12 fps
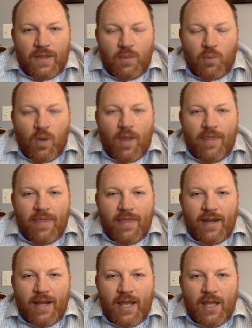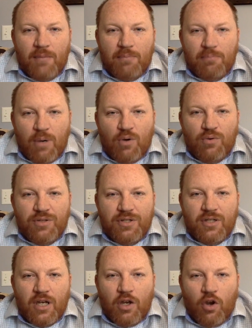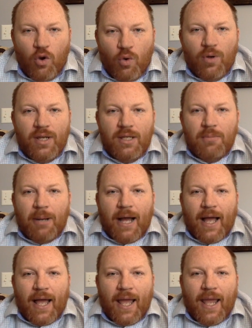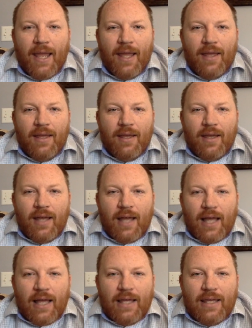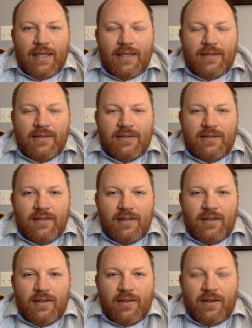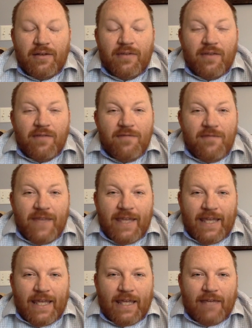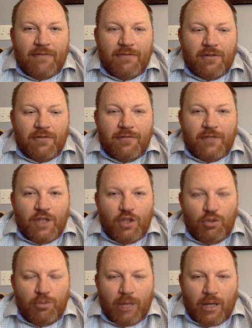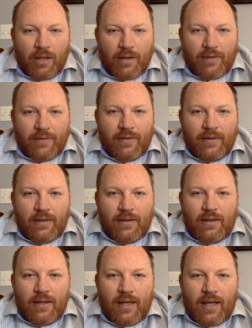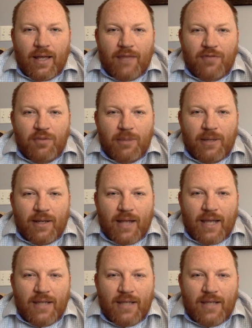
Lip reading: one that I am most annoyed by is there is a V for Viewmont, Viewmont High